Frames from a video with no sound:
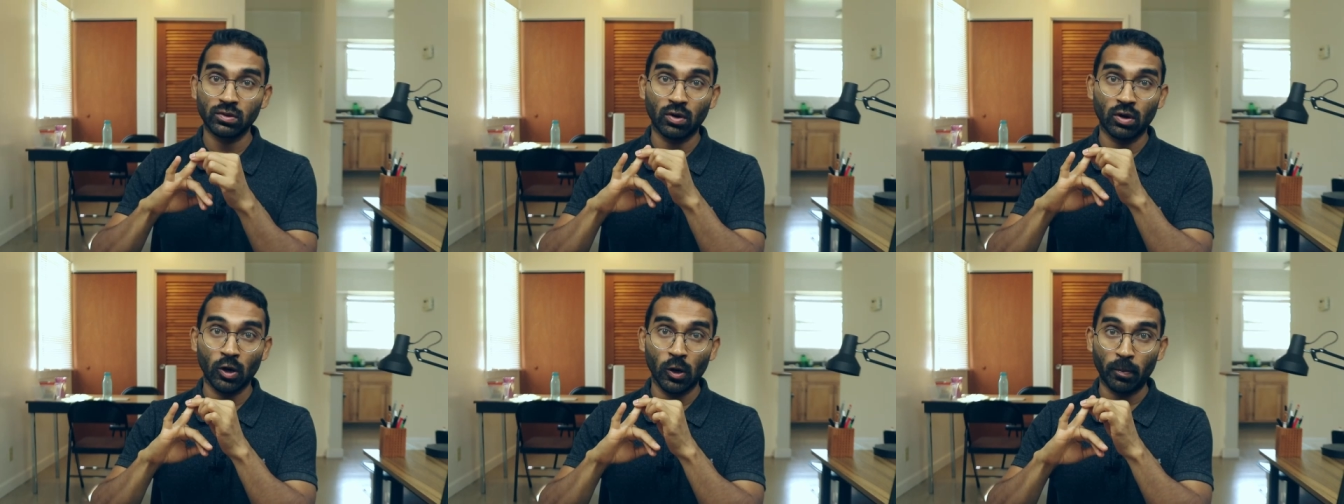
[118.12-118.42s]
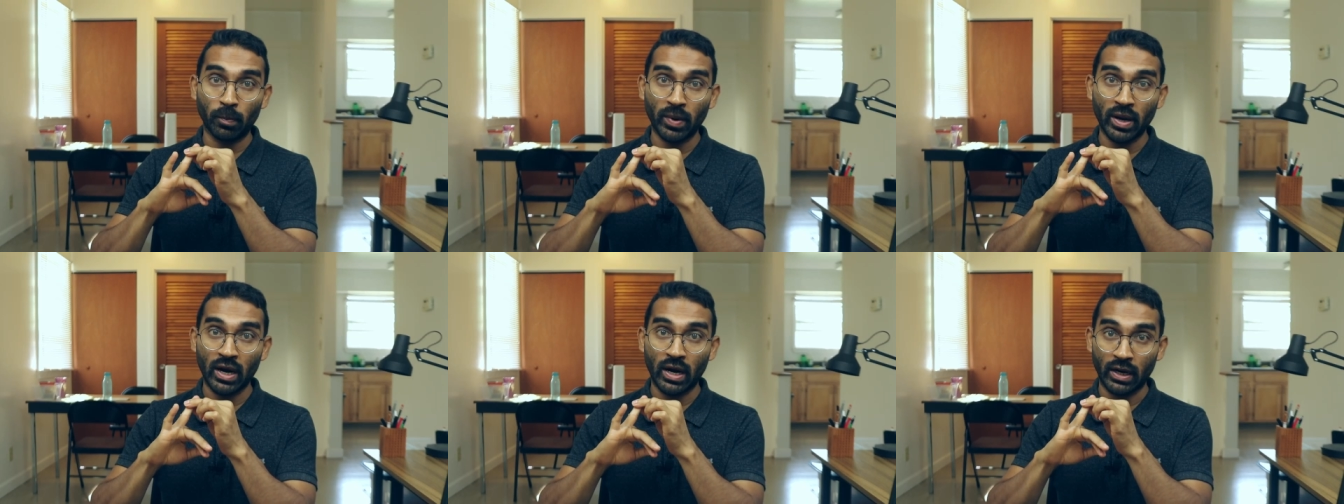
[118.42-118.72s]
on all
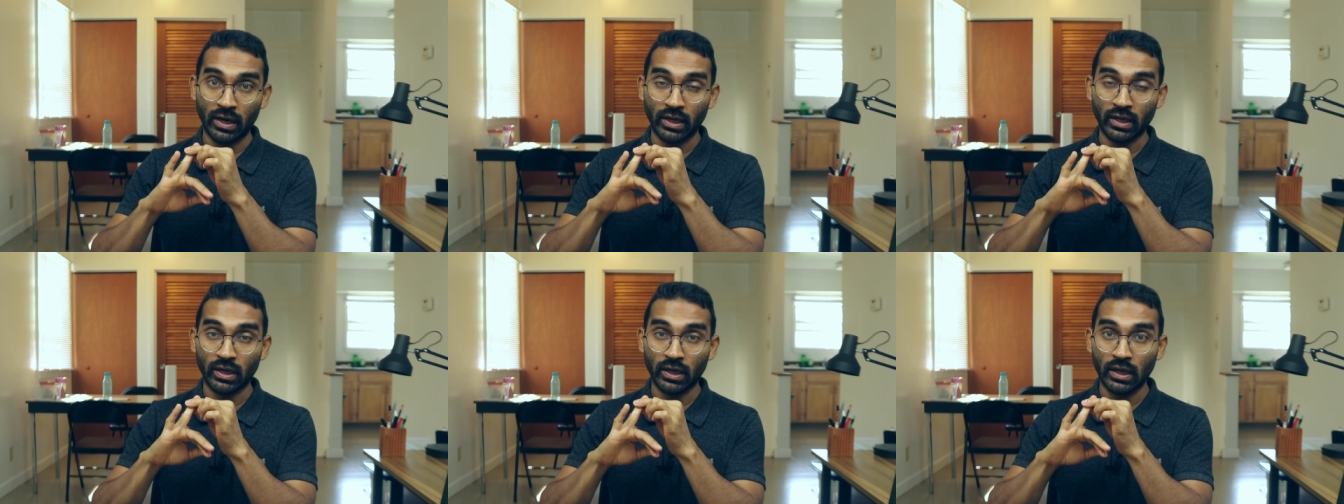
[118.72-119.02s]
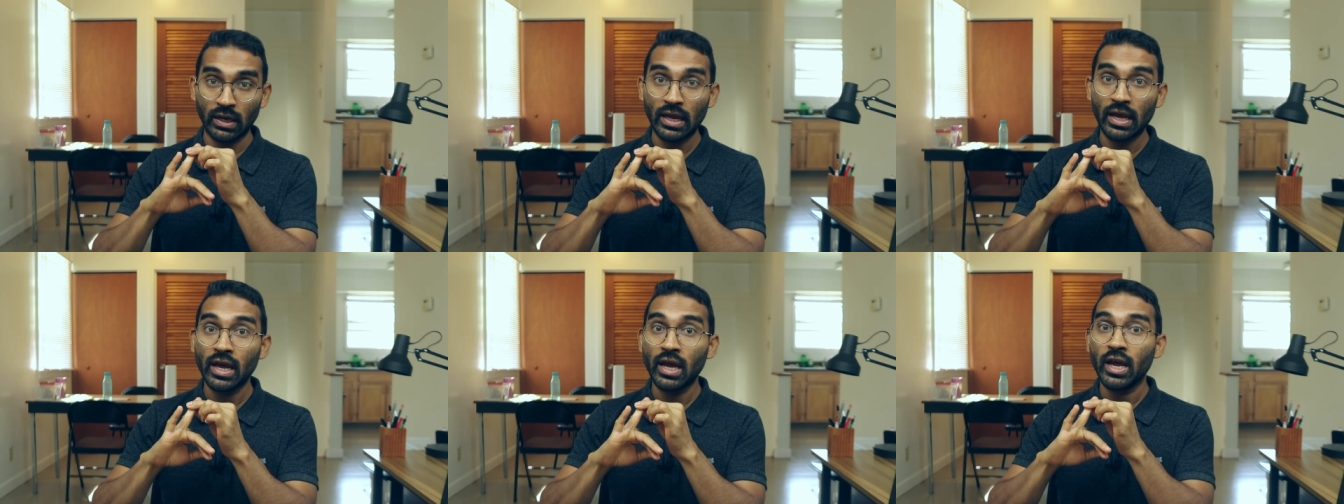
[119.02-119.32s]
of my
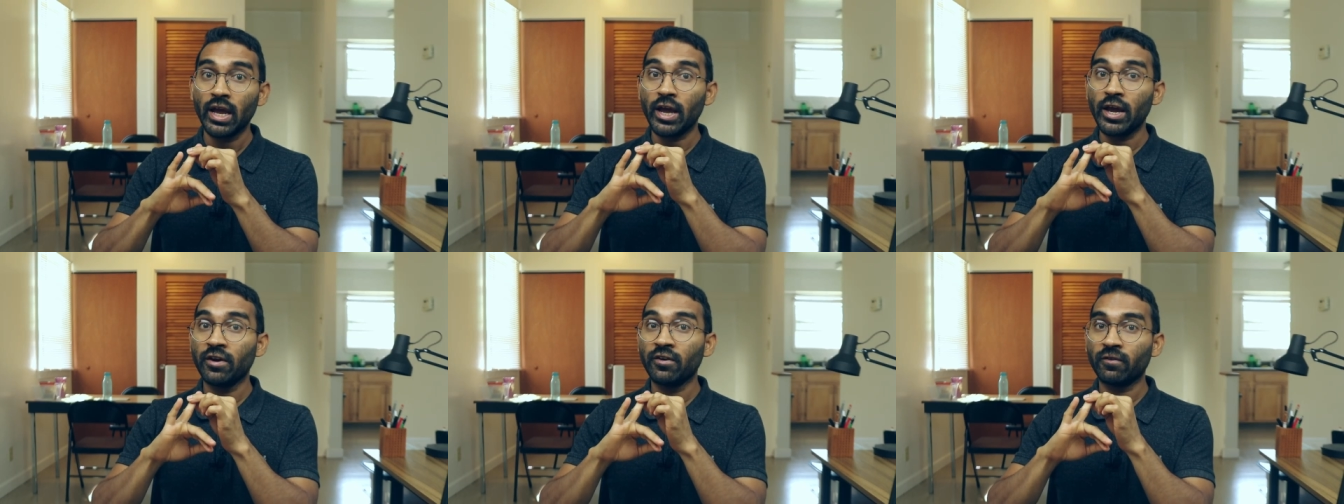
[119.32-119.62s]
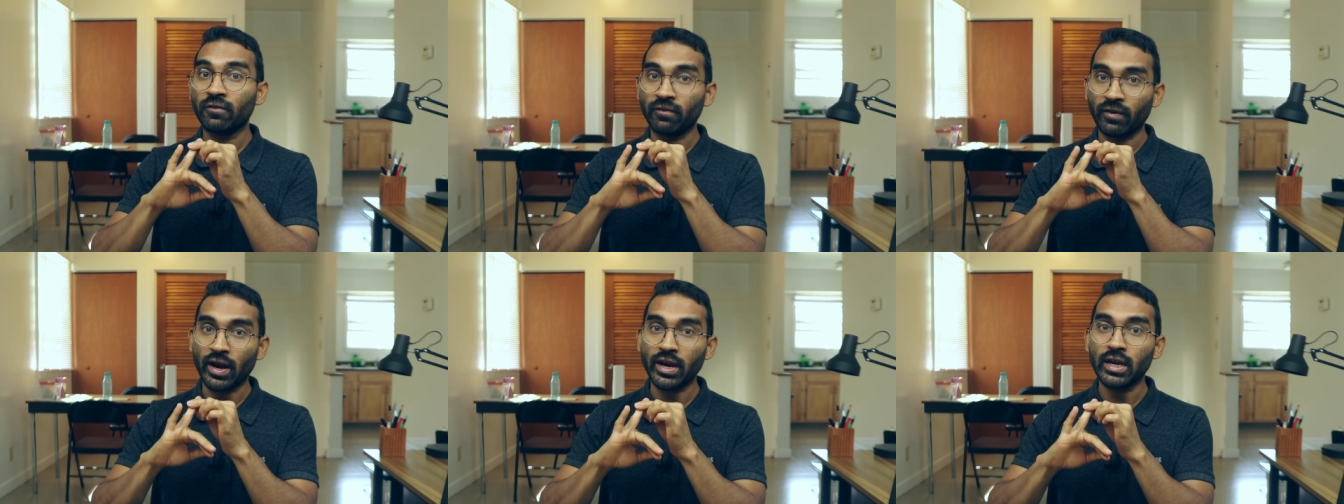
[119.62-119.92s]
article, and
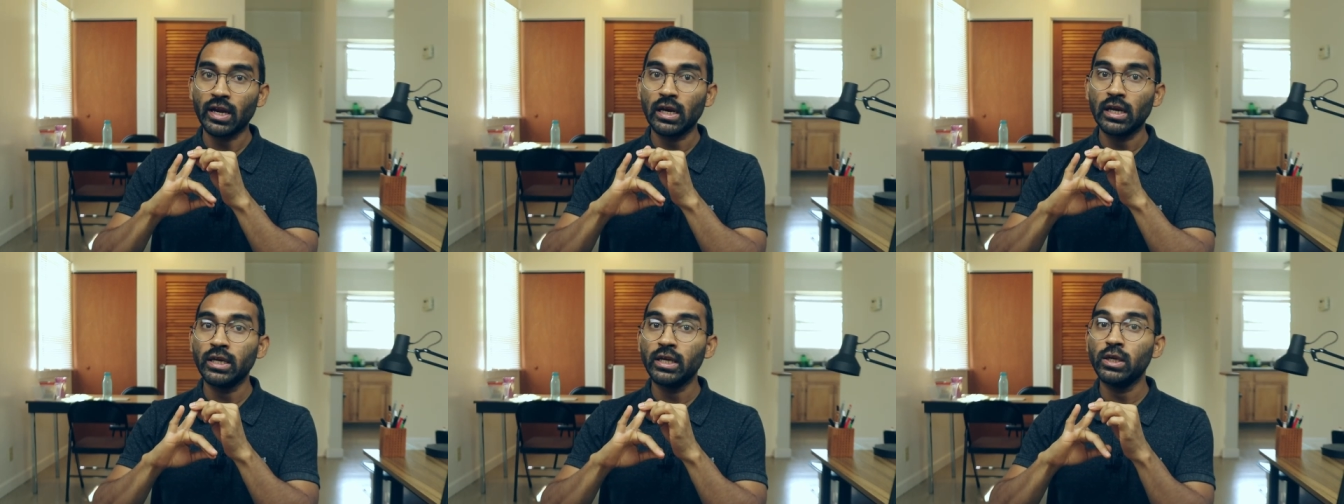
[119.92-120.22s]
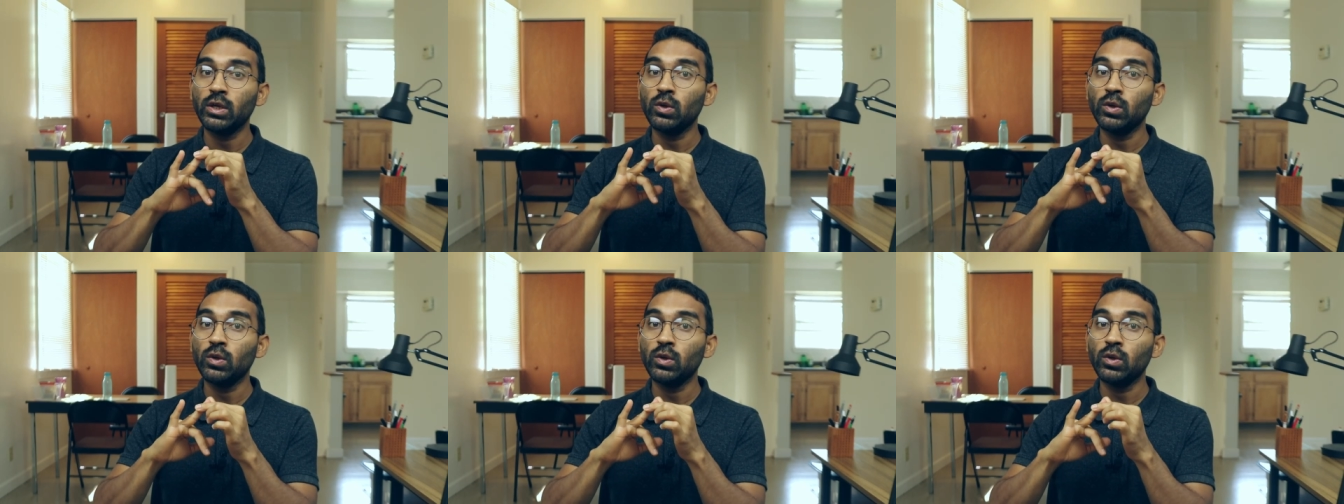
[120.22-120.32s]
finally